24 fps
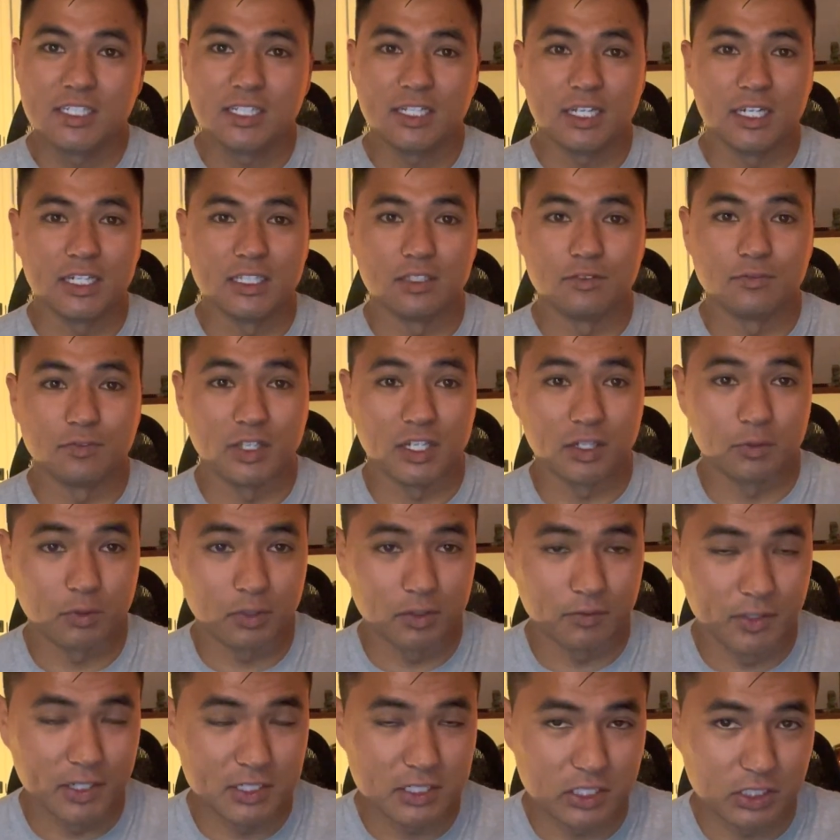and the VA
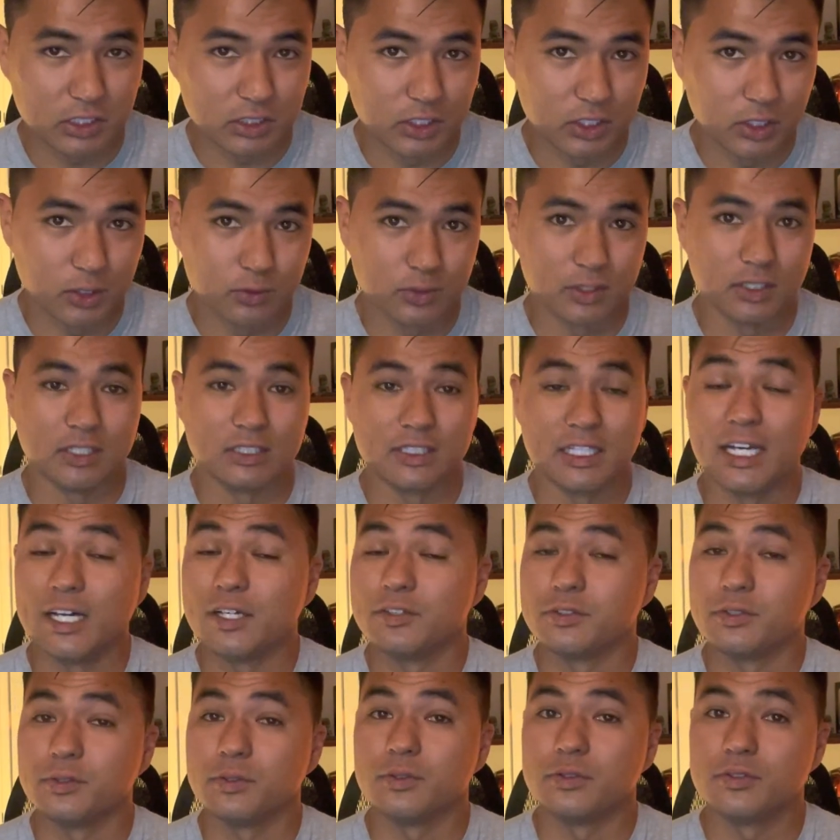renovation loan
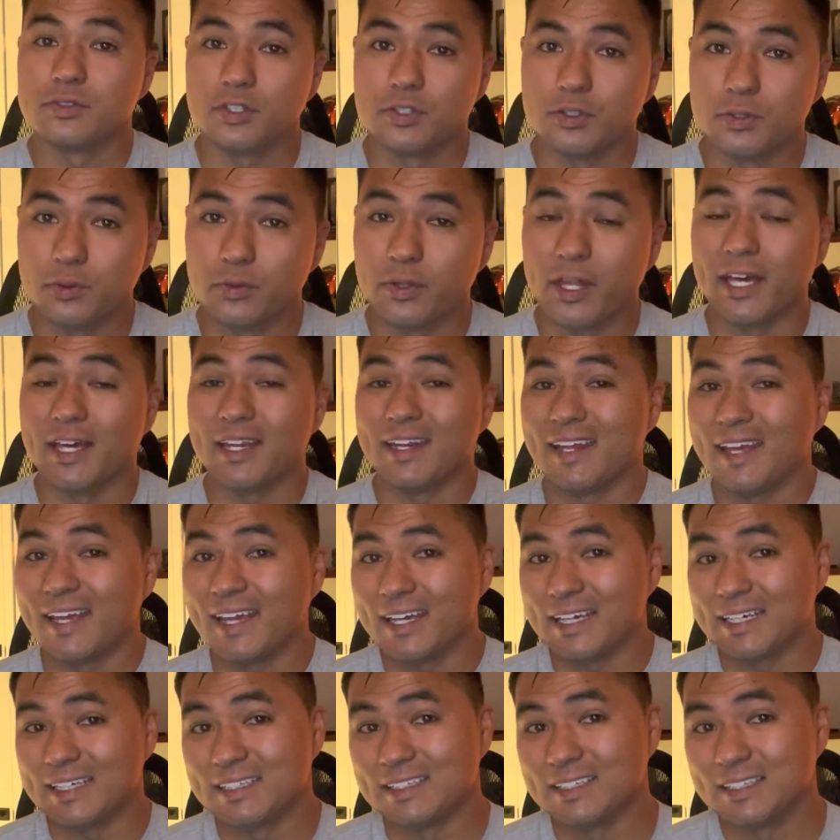allows you to do that
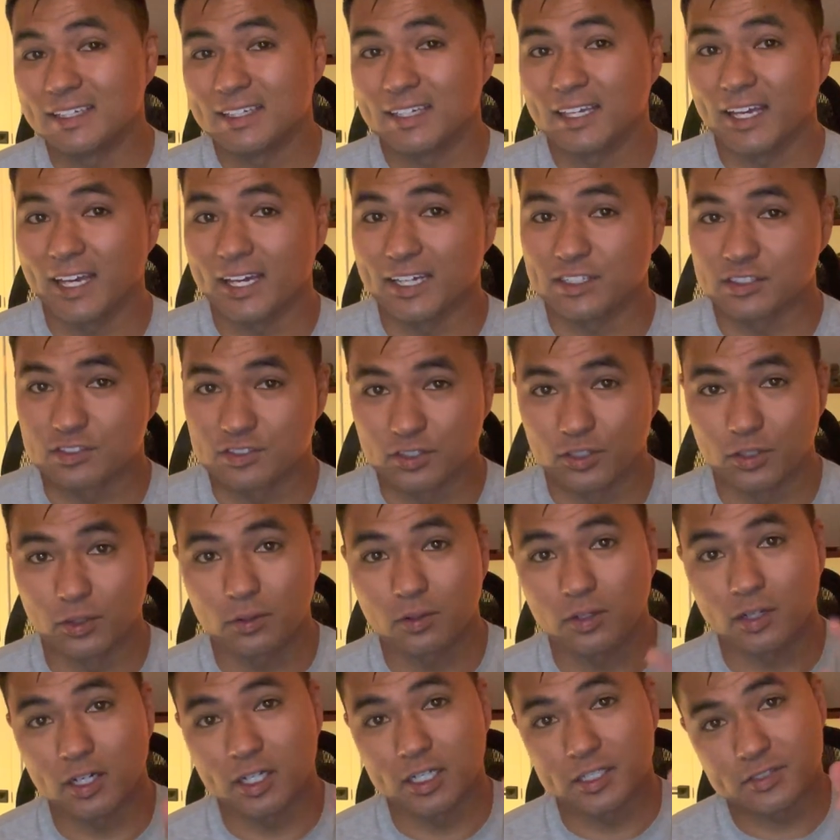and at zero
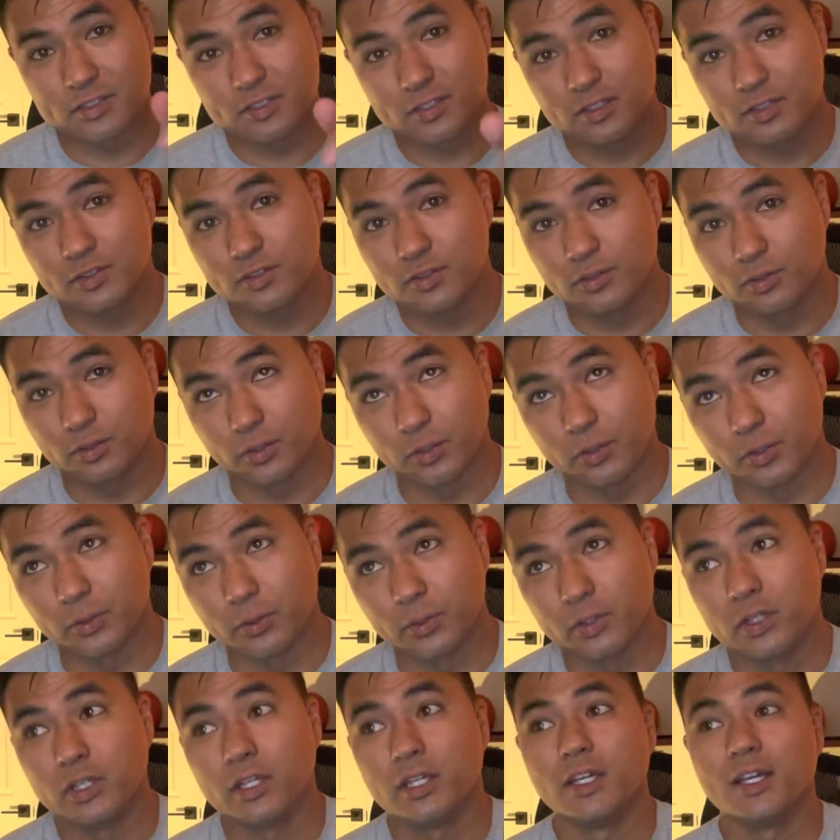cost to you,
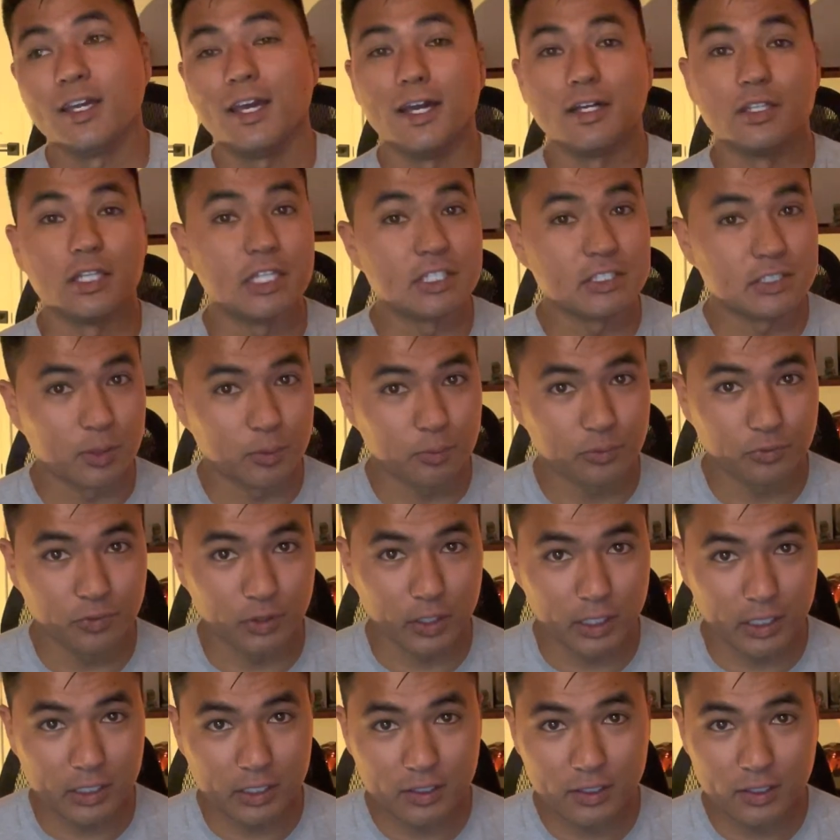at least up front.